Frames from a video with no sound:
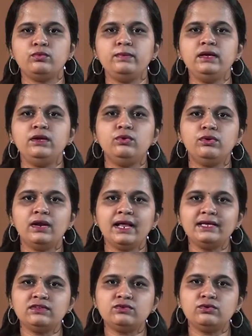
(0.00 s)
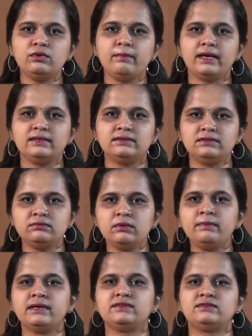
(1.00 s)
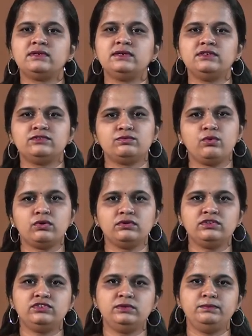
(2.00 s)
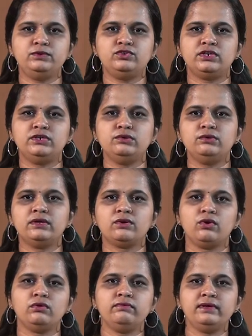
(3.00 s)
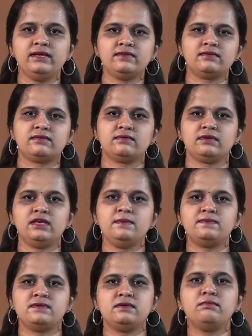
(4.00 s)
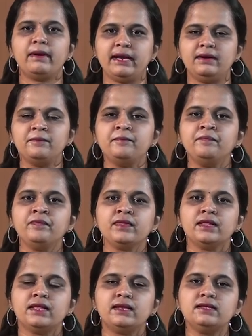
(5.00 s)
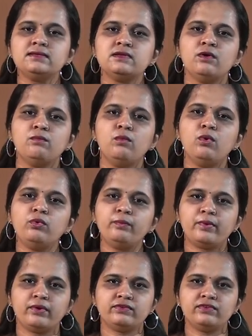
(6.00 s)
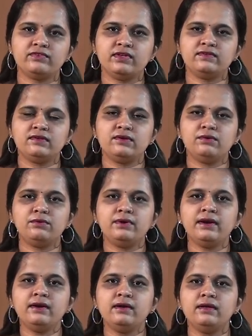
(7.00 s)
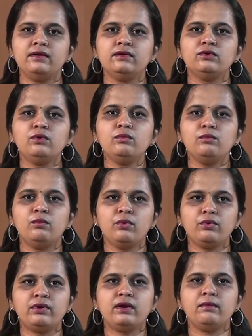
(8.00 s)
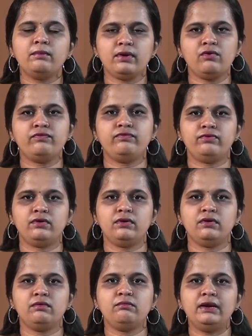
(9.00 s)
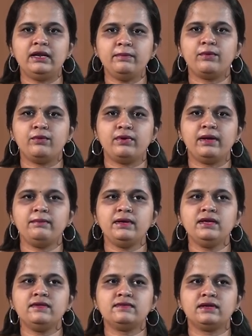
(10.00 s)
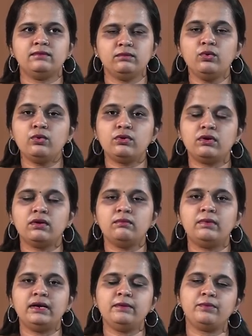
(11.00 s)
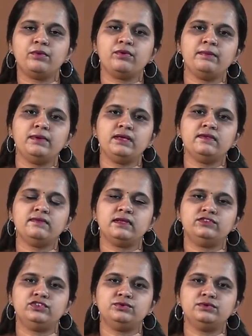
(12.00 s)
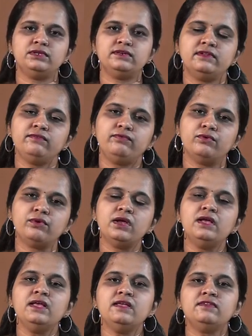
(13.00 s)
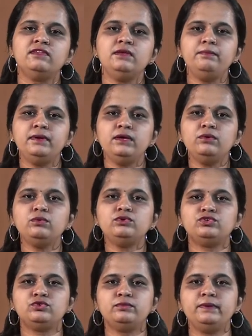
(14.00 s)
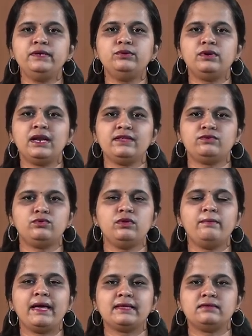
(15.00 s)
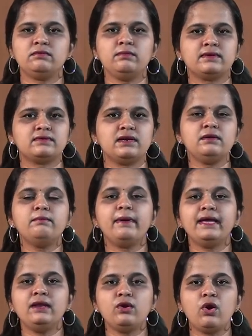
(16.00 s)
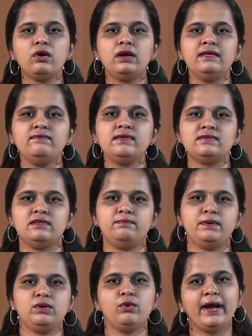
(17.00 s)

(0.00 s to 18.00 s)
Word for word: be utilized to the maximum extent is what the CPU scheduler always keeps in mind. That is more process executed so, more number of uh, multi-programming is uh, more uh, multi-programming is achieved. Therefore, CPU should be utilized to the maximum extent by not leaving CPU